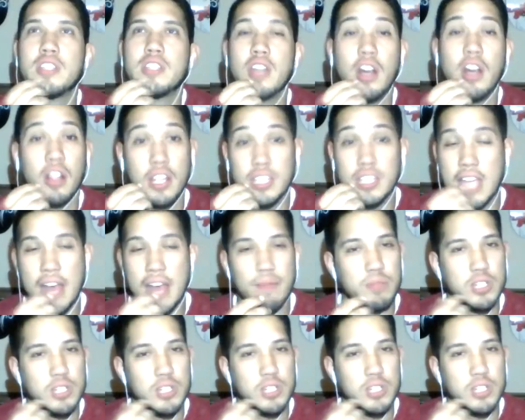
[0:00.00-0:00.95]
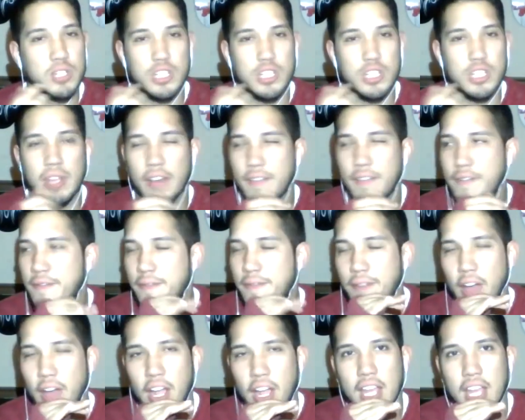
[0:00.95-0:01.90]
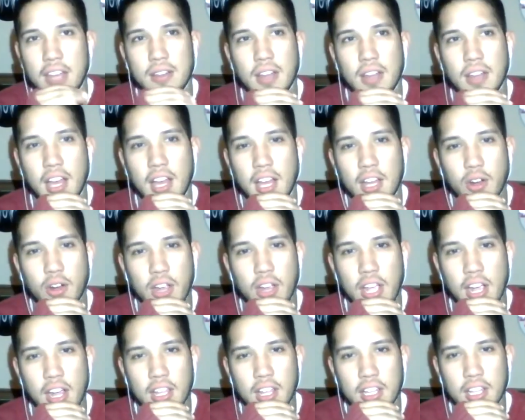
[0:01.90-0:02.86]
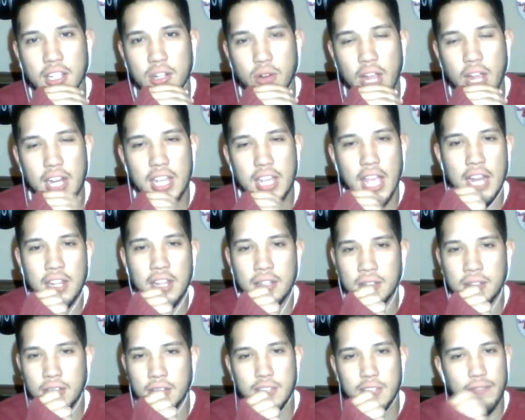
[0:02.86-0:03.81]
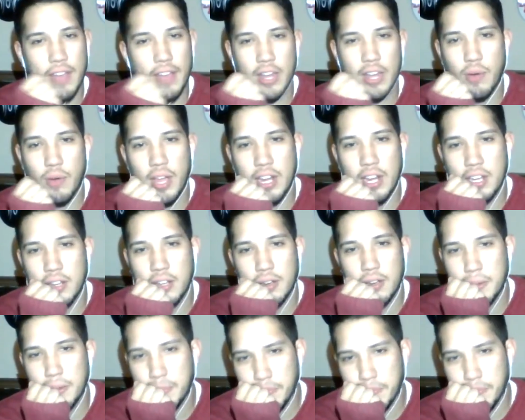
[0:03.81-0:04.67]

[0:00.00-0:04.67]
Oh, let's have him just jump the fucking like Grand Canyon. Let's find a way to do it.